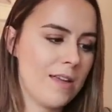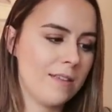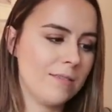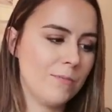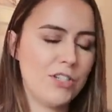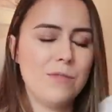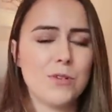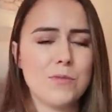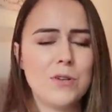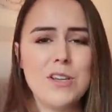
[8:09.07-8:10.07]
is machine
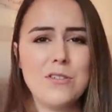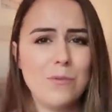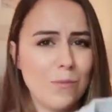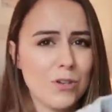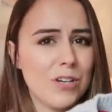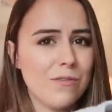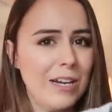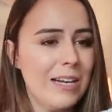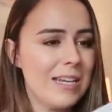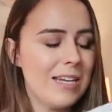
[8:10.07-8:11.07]
washable and you can wash it
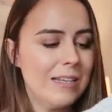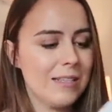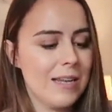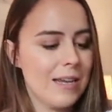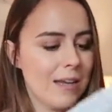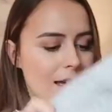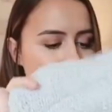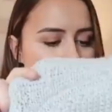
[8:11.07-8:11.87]
really easily,